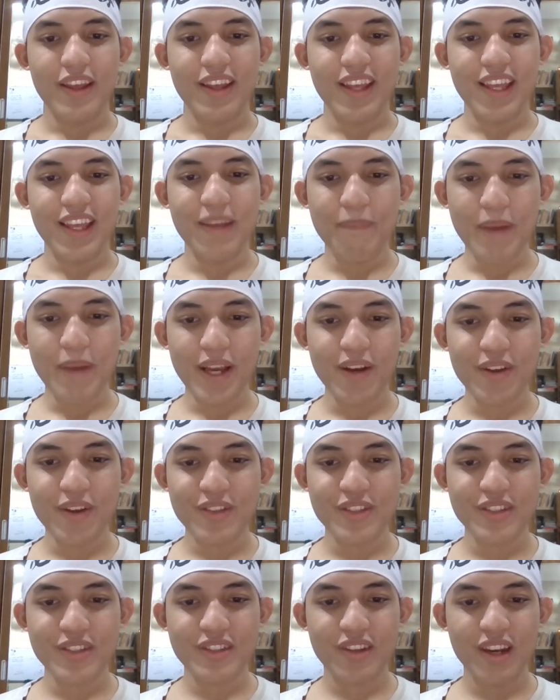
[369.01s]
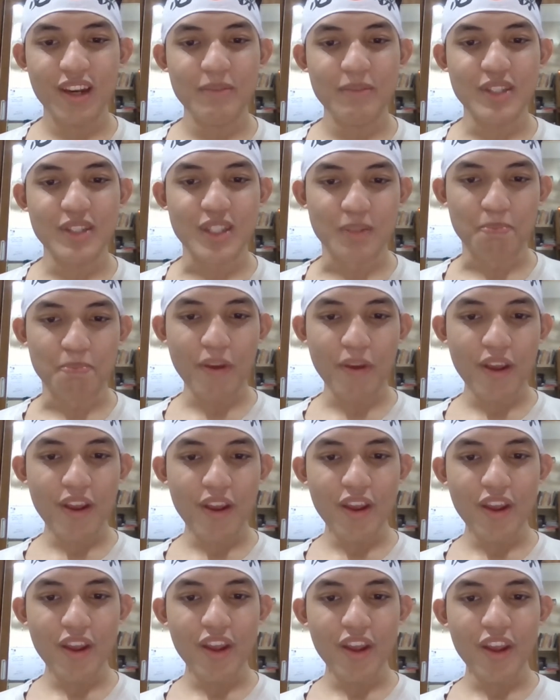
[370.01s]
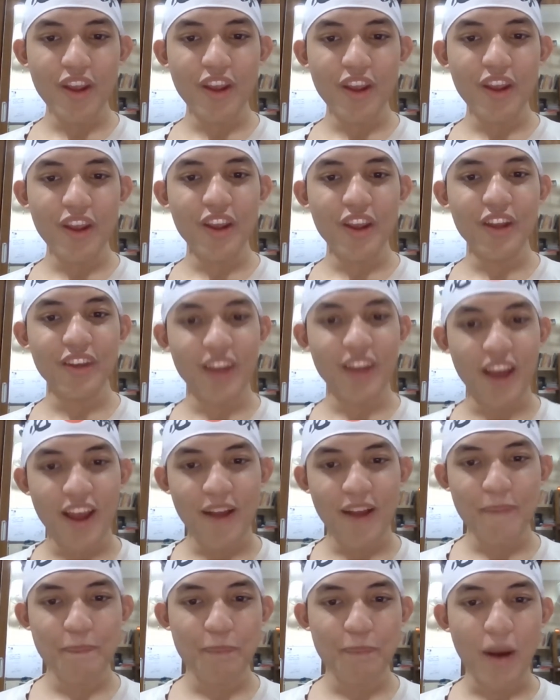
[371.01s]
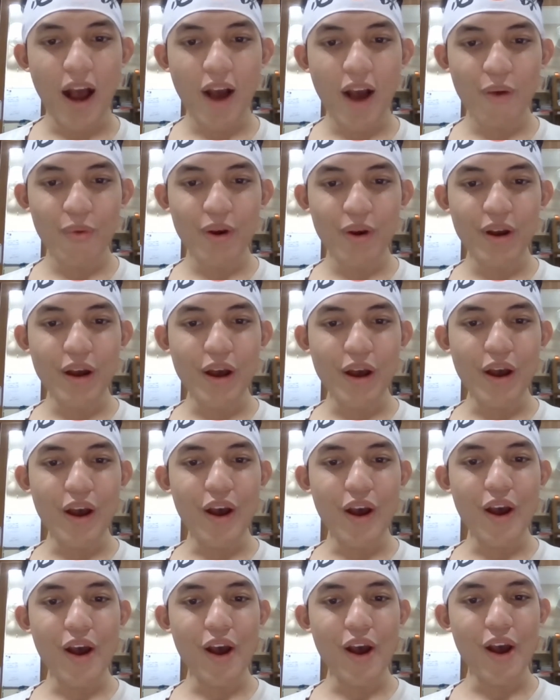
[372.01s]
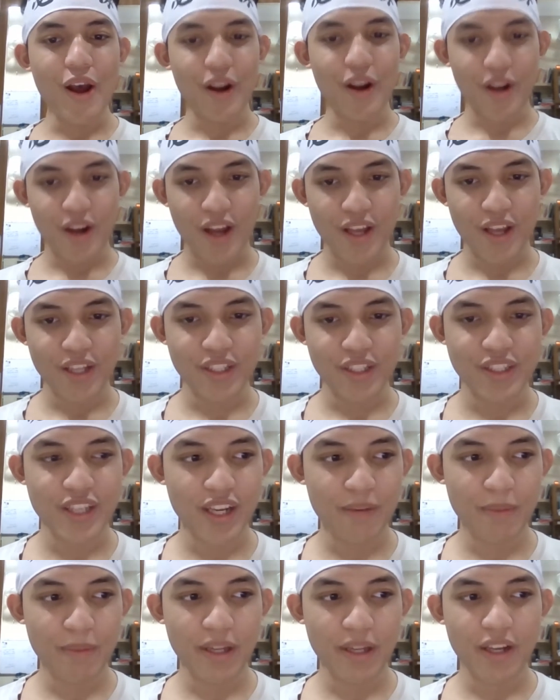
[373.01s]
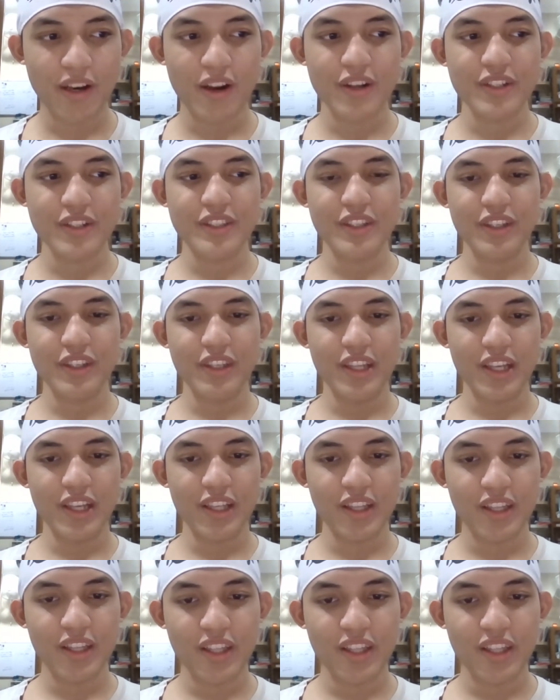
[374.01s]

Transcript: He might also scream speed and power like Jeremy Clarkson did.